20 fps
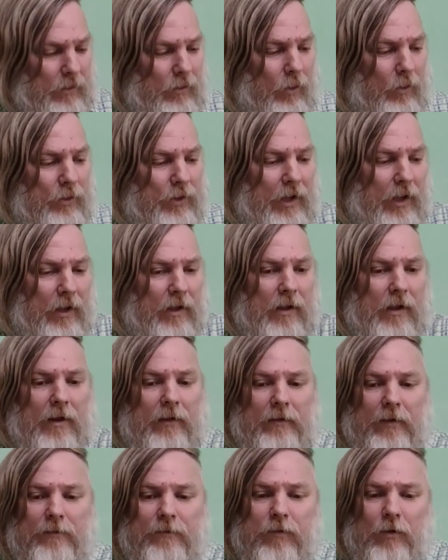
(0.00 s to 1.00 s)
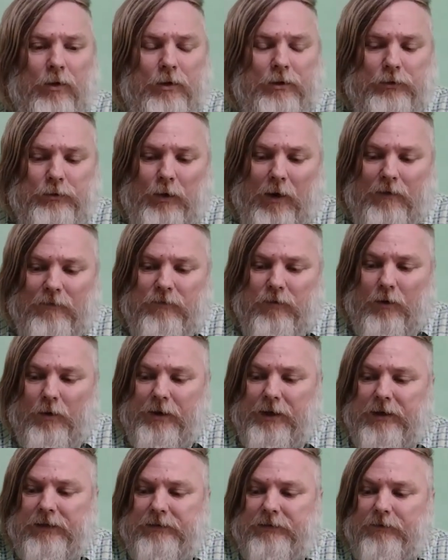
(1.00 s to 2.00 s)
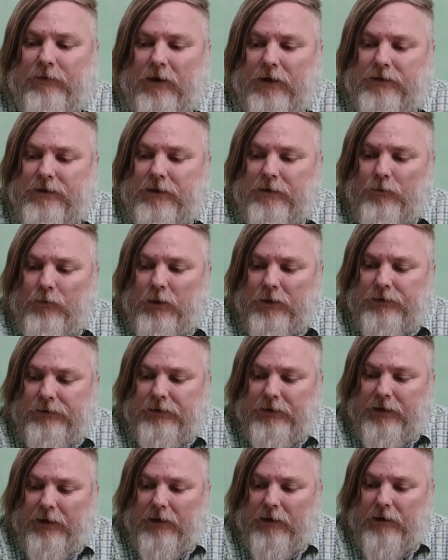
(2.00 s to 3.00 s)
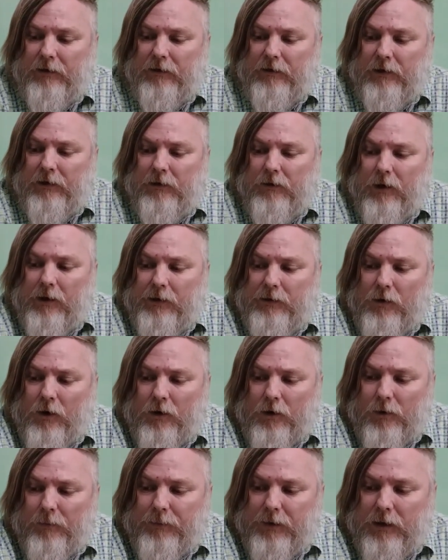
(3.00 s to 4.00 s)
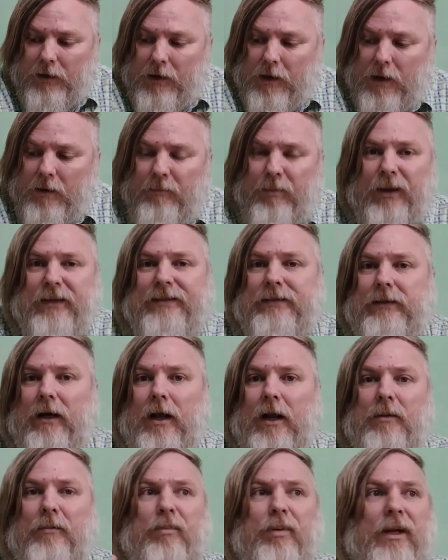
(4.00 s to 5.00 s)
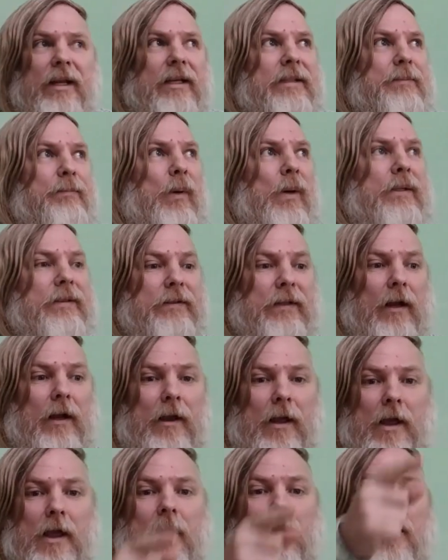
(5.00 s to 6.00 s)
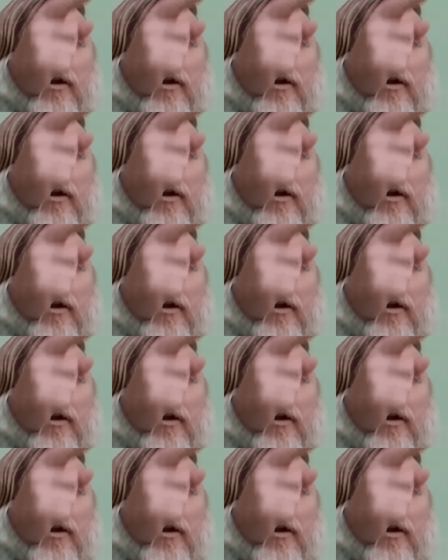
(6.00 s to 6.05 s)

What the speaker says: Okay, the first one for his father was an economy. Pascal, Blaise Pascal.